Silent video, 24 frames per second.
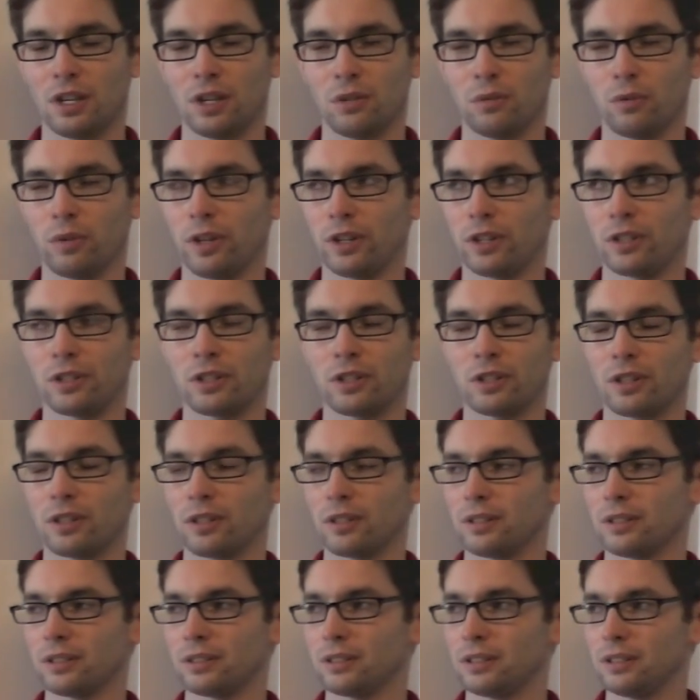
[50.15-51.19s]
which
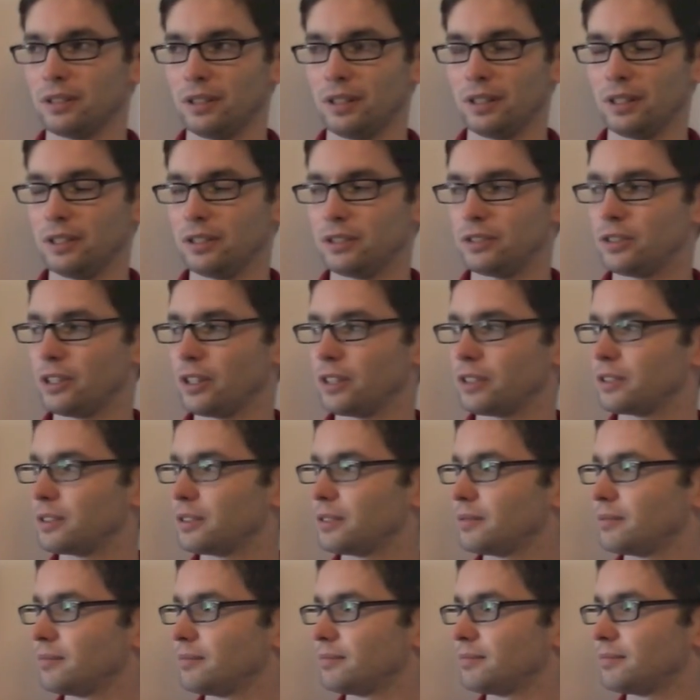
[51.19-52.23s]
is
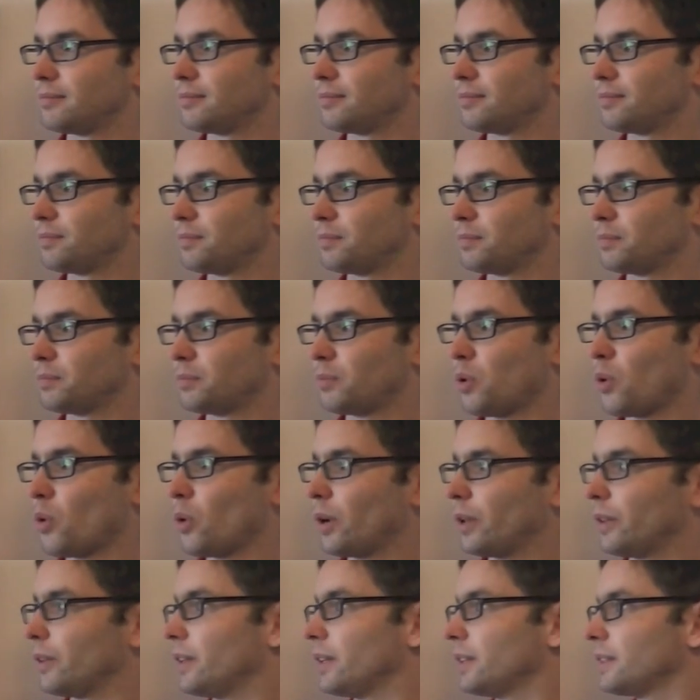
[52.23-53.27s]
just
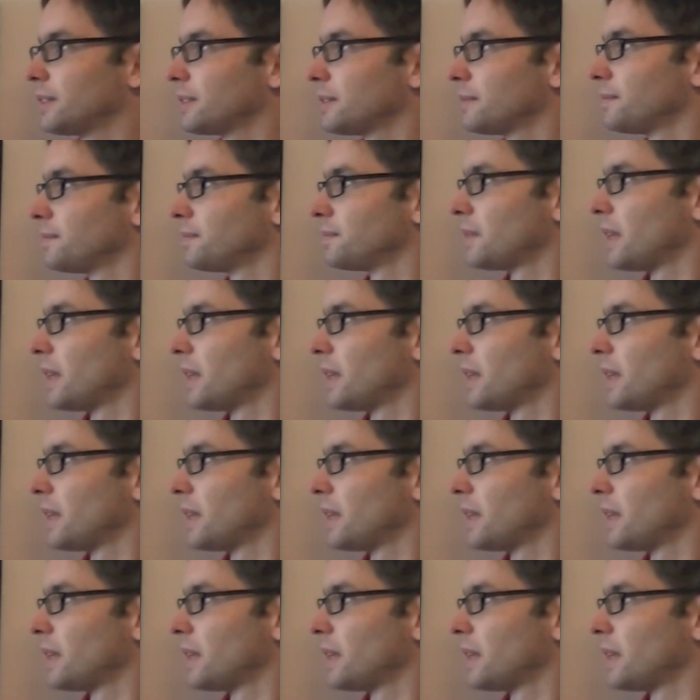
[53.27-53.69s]
pointless.